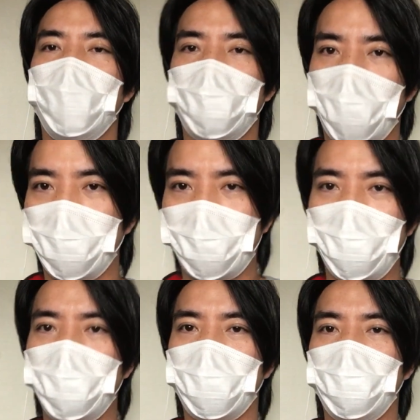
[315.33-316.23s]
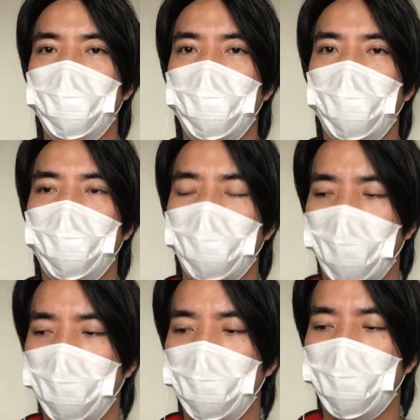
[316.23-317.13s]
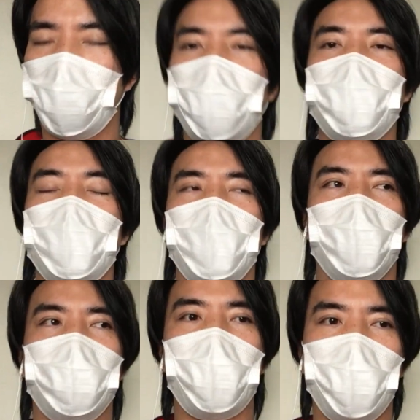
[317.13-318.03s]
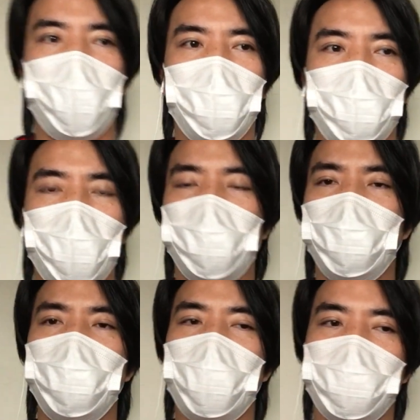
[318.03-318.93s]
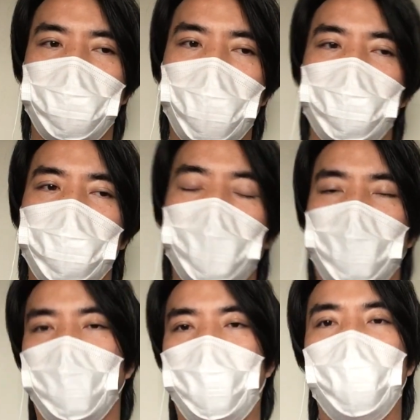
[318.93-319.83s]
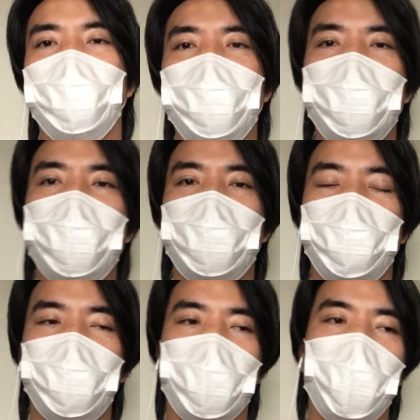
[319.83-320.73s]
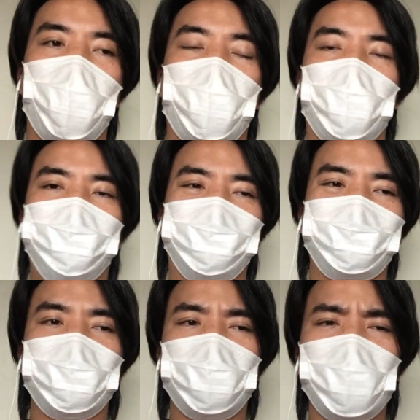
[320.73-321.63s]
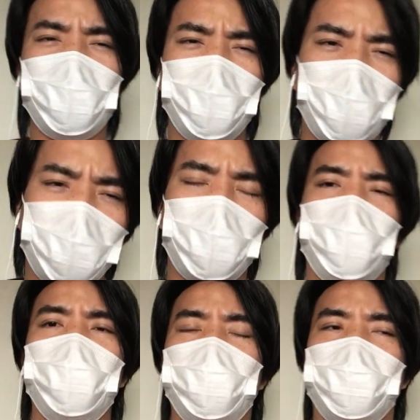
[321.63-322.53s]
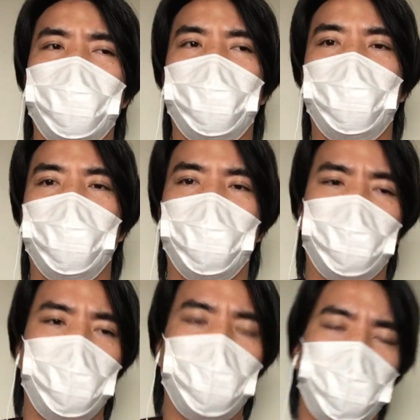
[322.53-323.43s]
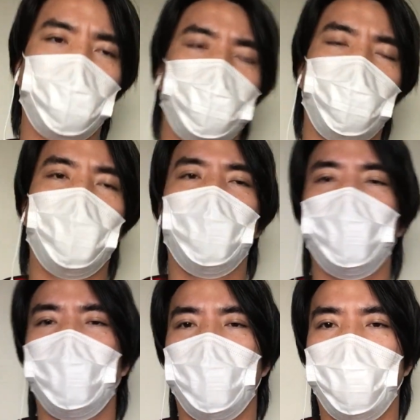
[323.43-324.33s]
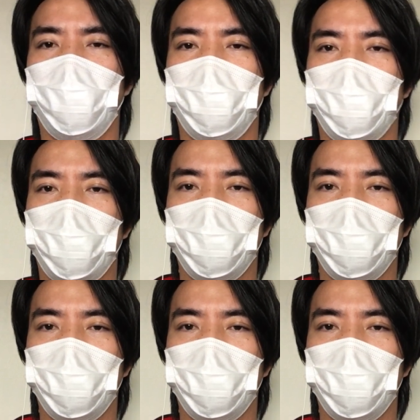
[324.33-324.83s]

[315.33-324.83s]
trying to keep it smooth, trying to do it right. And that way, if I do messed up, I only need to record that 30% again, 30%. And